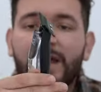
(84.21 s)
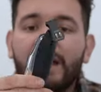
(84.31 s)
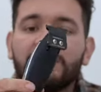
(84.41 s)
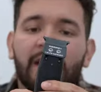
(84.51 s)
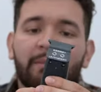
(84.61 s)

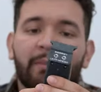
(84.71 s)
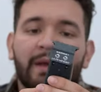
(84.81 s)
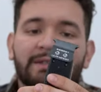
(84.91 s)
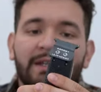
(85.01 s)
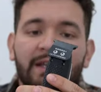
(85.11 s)
and it
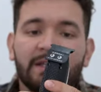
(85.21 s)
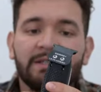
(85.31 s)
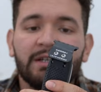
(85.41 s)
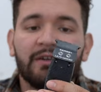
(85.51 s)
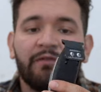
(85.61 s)
makes it
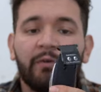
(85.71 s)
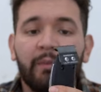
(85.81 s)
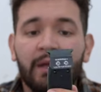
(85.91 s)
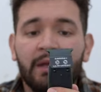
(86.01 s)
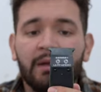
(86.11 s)
easier for
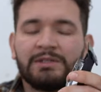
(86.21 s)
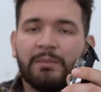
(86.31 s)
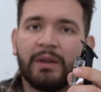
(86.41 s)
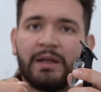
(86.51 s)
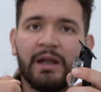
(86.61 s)
me to
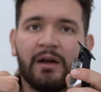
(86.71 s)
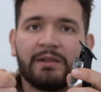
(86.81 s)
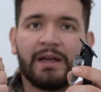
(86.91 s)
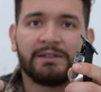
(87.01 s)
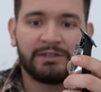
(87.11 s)
blend out
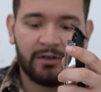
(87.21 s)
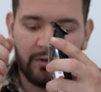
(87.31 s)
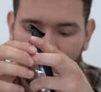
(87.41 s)
that zero